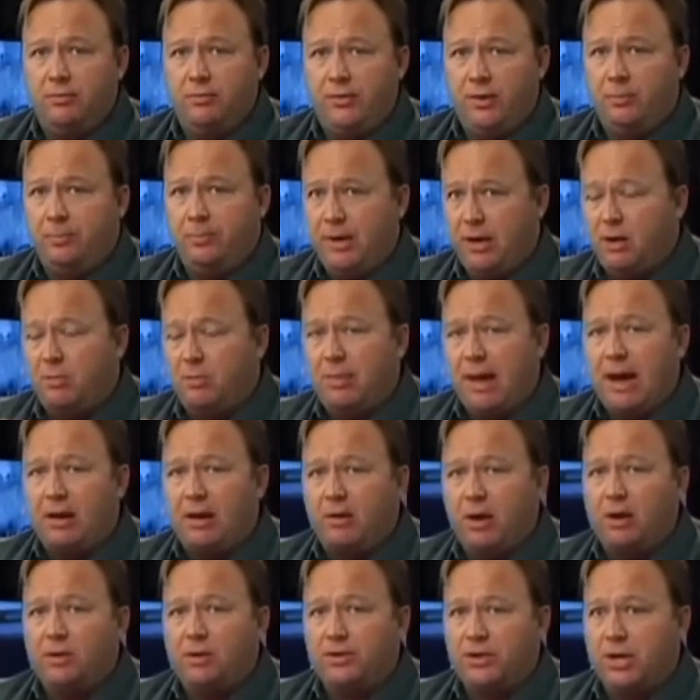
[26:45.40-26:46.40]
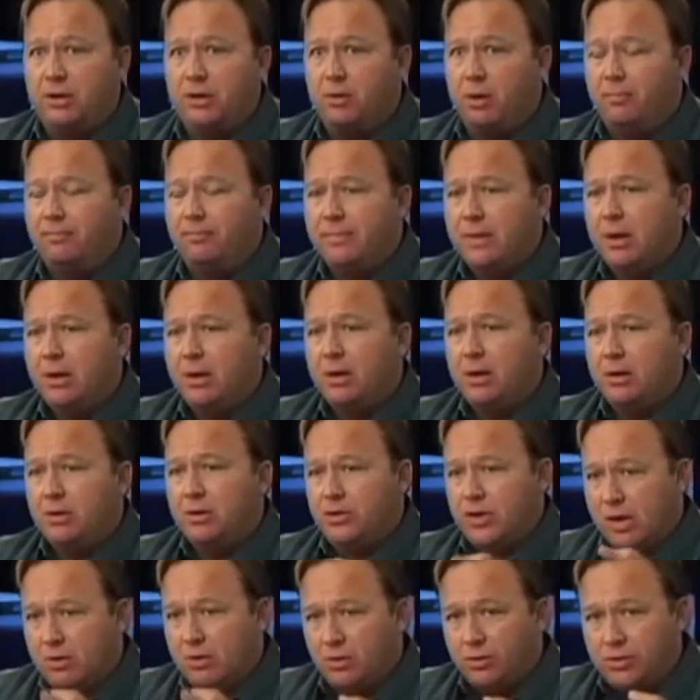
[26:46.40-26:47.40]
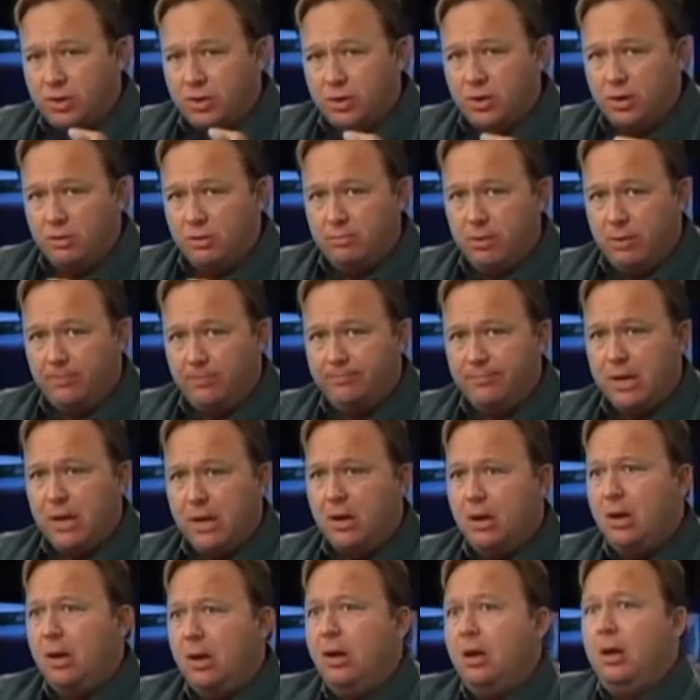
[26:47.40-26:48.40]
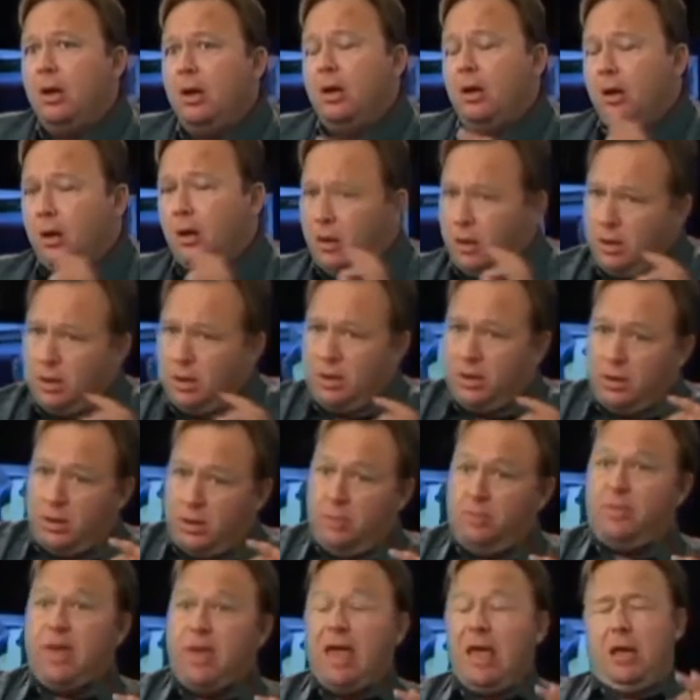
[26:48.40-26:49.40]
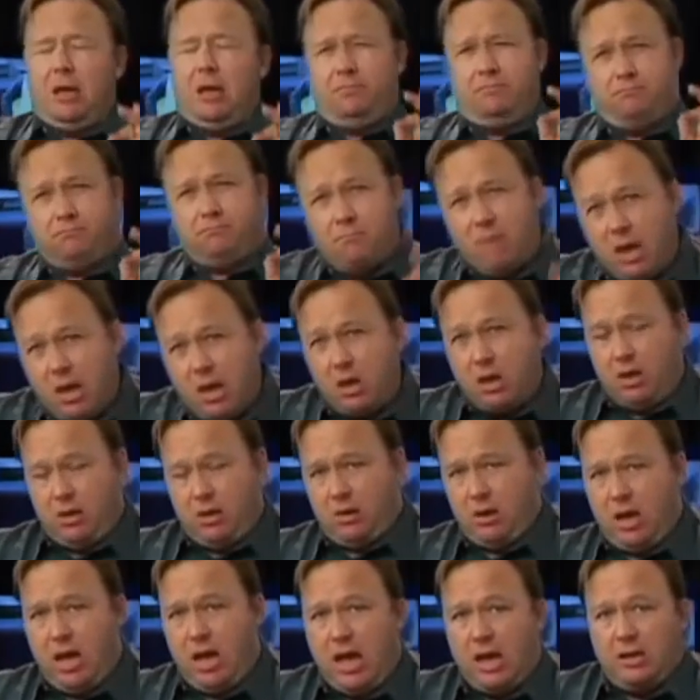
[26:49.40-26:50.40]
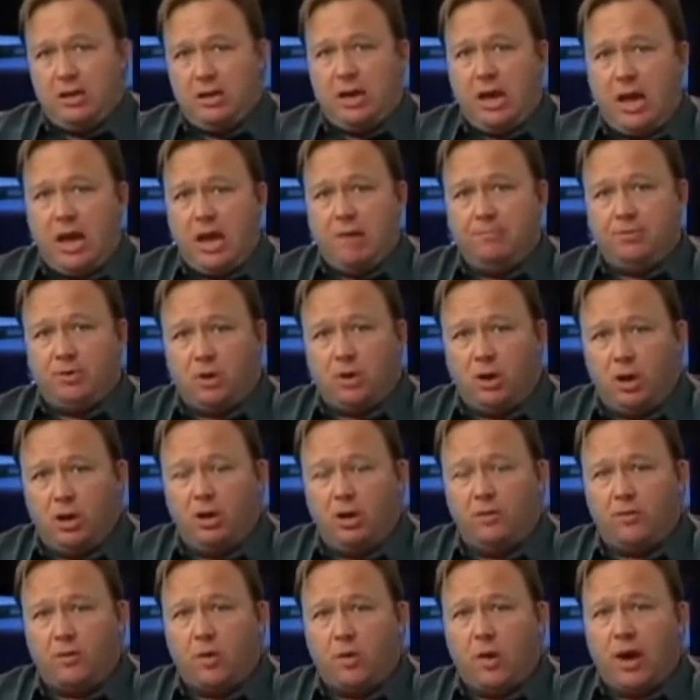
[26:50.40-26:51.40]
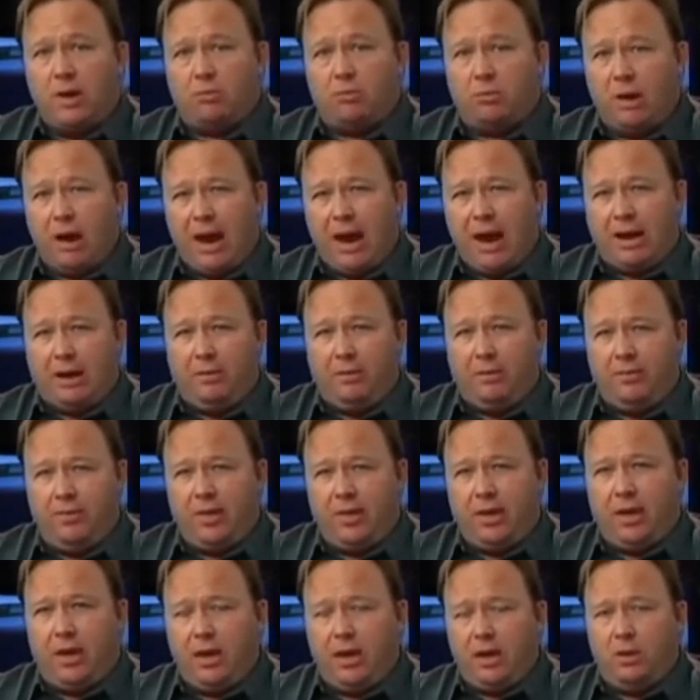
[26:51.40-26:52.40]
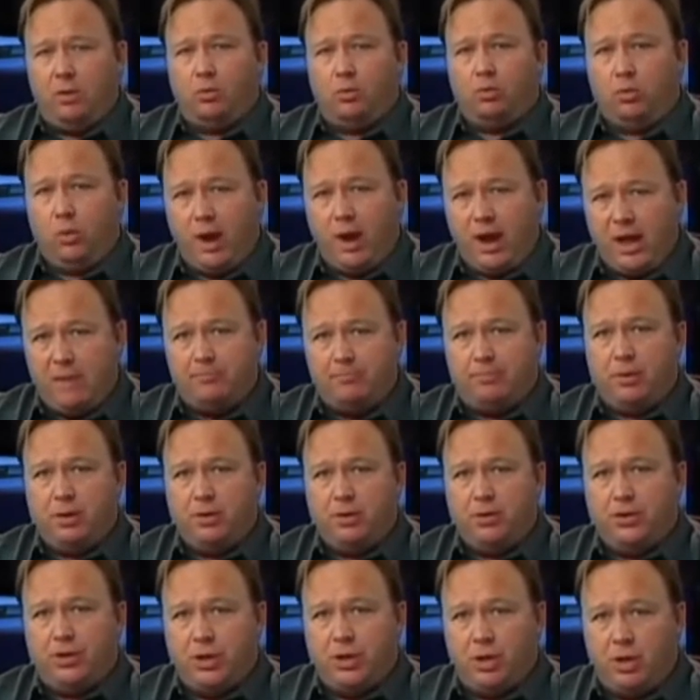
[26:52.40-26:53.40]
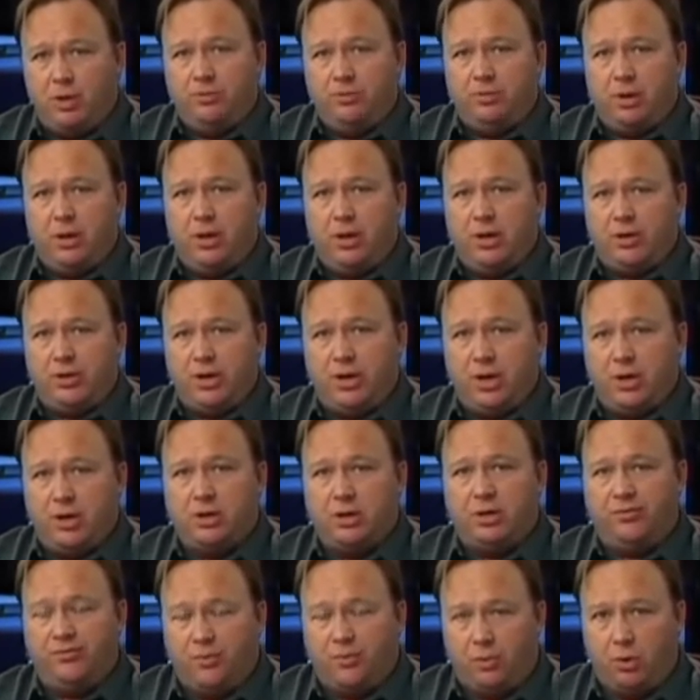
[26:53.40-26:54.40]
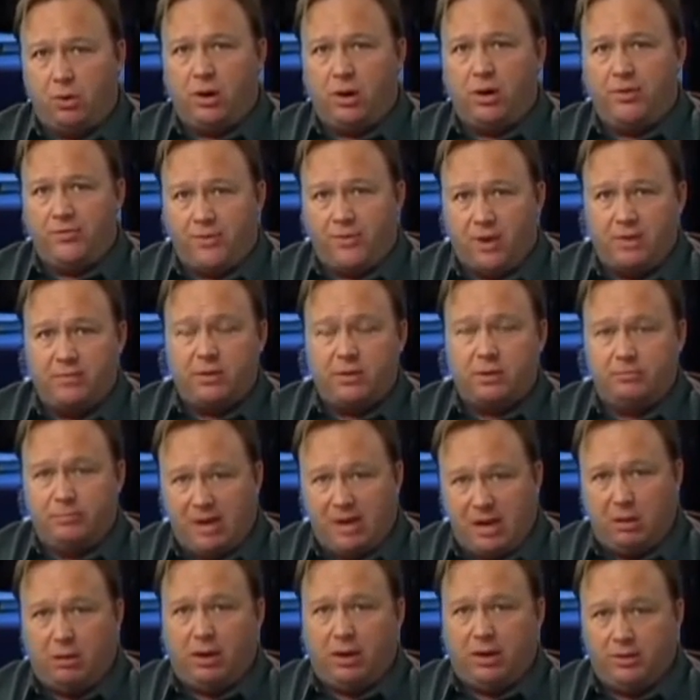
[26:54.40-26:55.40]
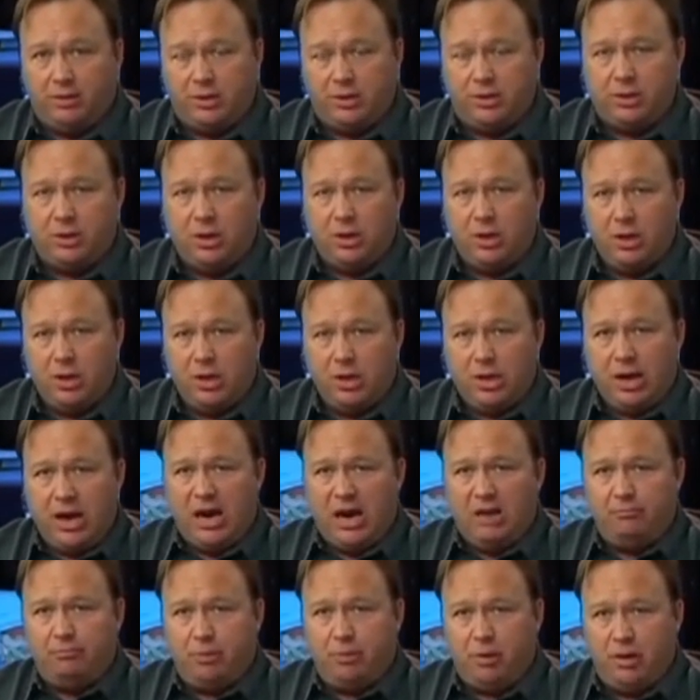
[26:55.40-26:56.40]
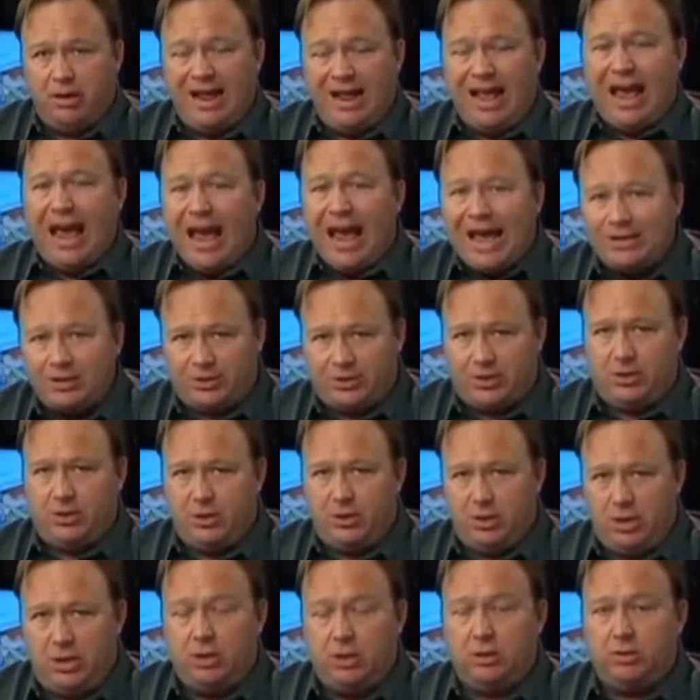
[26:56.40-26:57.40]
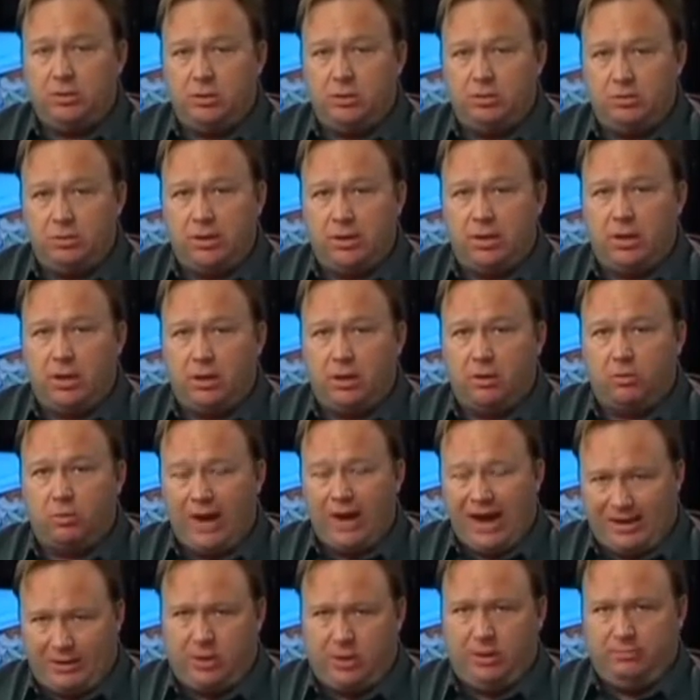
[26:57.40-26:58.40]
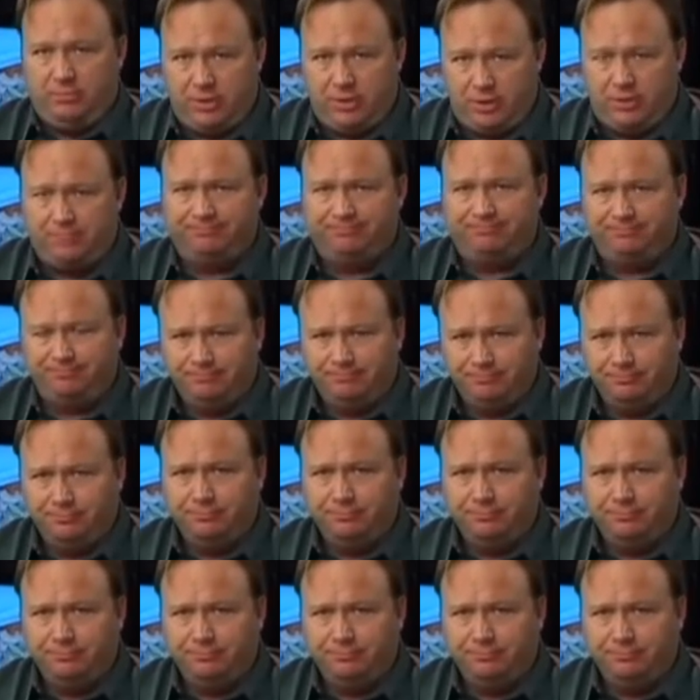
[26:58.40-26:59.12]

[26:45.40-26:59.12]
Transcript: Filipino background general, General Tagumbu, they admitted at camps all over Iraq they rape children as young as 4 in front of their parents and put acid into their rectums.